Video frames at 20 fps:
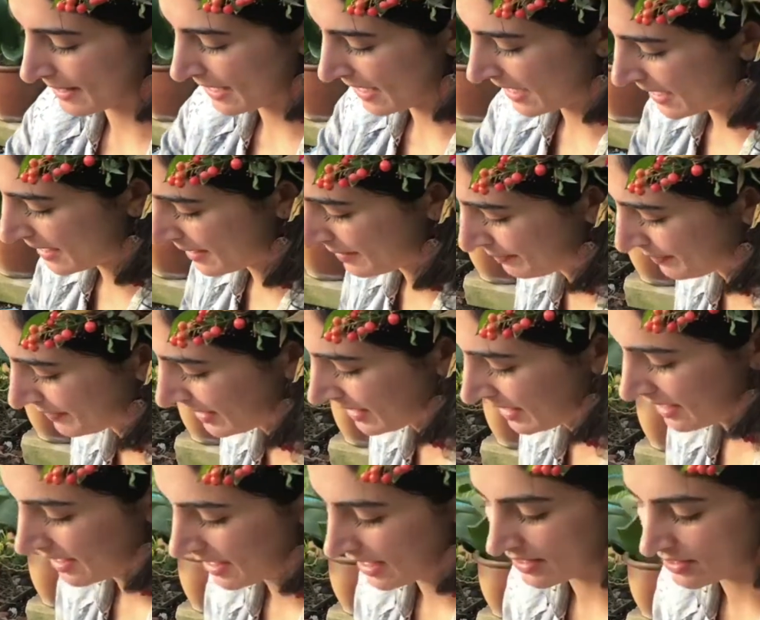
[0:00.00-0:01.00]
And
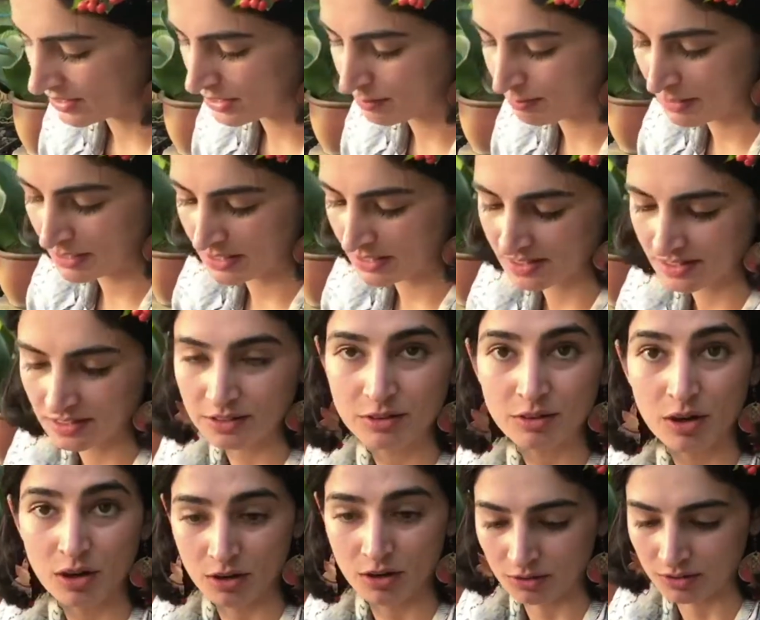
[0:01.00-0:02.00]
just pierce a
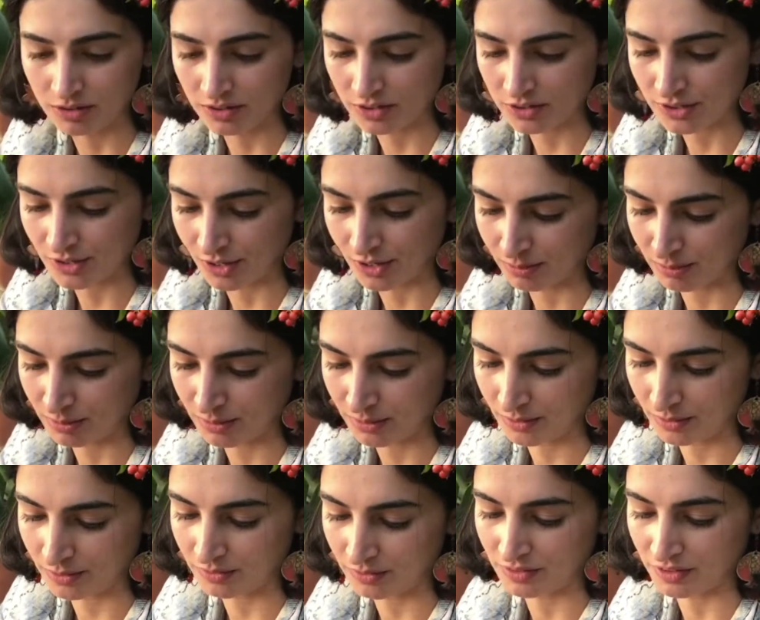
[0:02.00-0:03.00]
little hole in the top
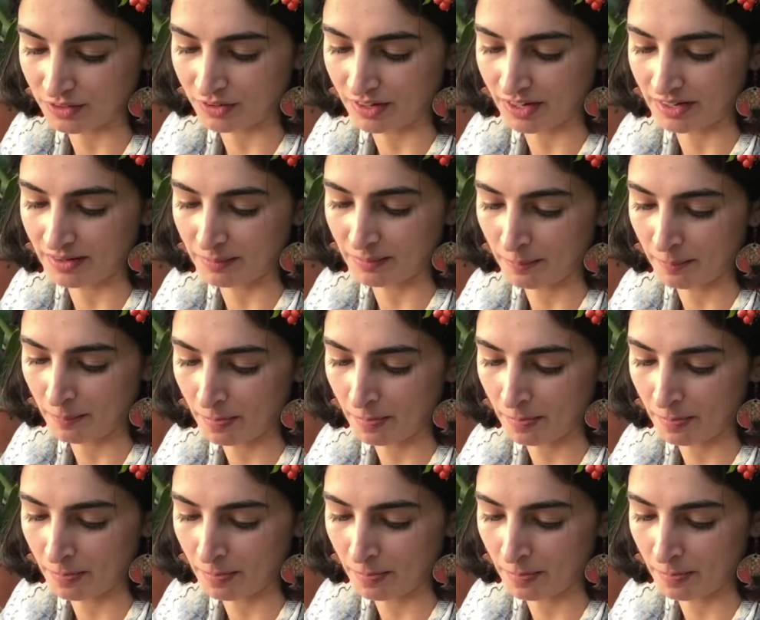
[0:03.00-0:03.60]
of your crane.